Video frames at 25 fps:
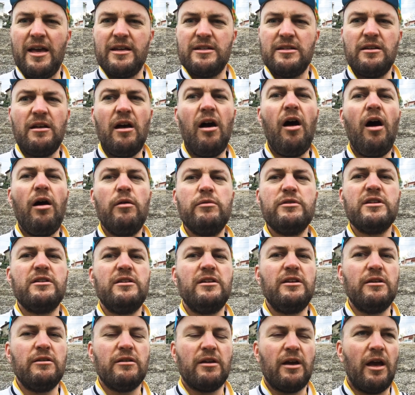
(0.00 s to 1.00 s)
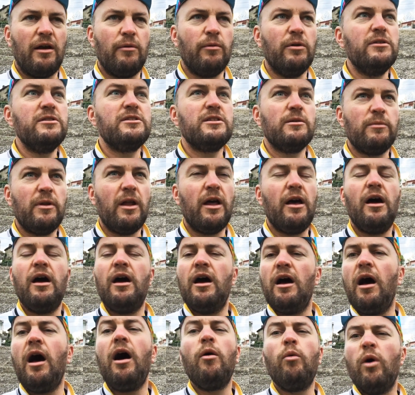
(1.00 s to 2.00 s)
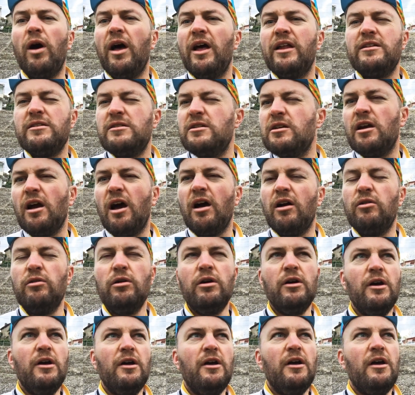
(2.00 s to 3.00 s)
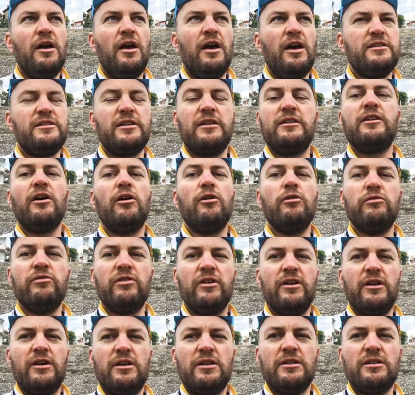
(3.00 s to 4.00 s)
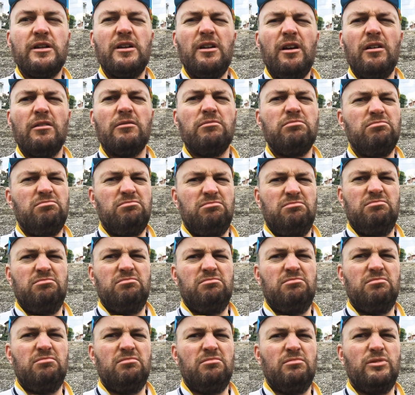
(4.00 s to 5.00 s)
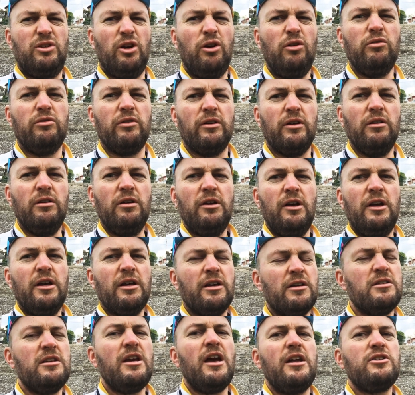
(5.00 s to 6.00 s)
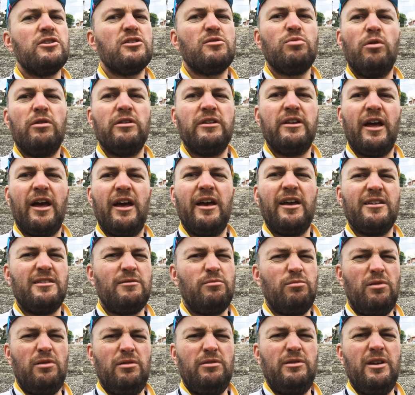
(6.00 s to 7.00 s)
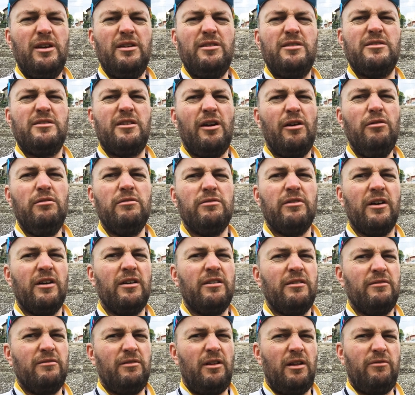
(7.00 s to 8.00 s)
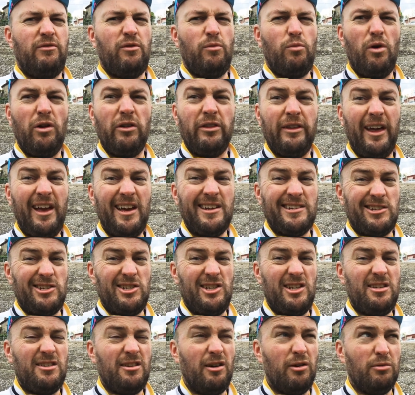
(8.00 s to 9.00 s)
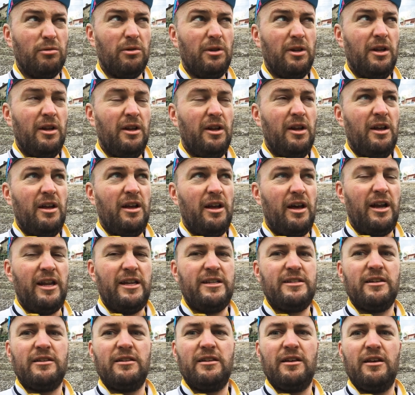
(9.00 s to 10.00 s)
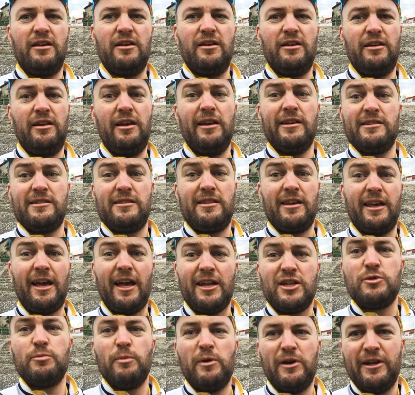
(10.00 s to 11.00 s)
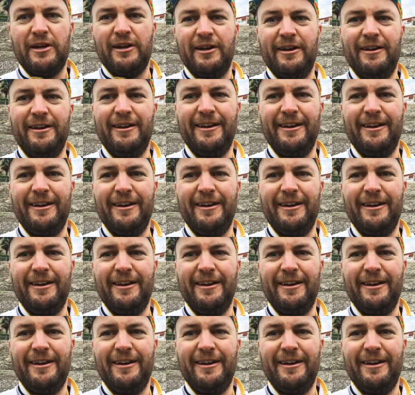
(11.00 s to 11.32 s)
He said, "Oh, I was in the UK once." I'm like, "Oh, where did you go?" He said, "Dover." I said, "Oh, Dover?" Because yeah, just one day. I said, "What? Do you go to Dover? Like for one day? It's a shithole." And he said, "Yes, they catch me."